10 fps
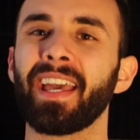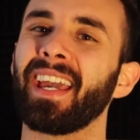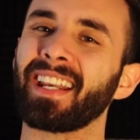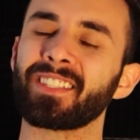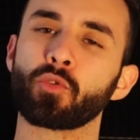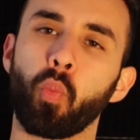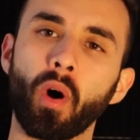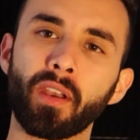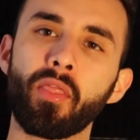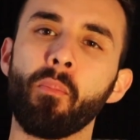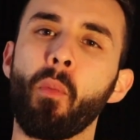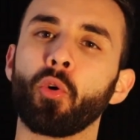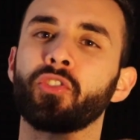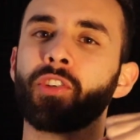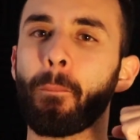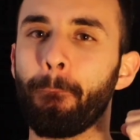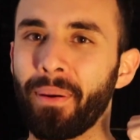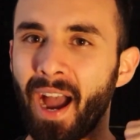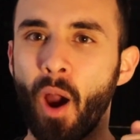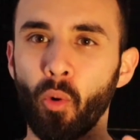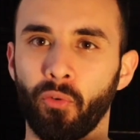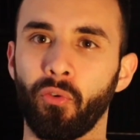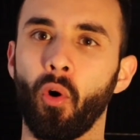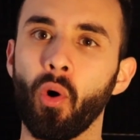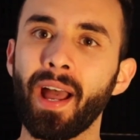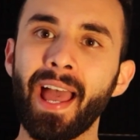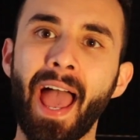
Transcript: It is one of the most powerful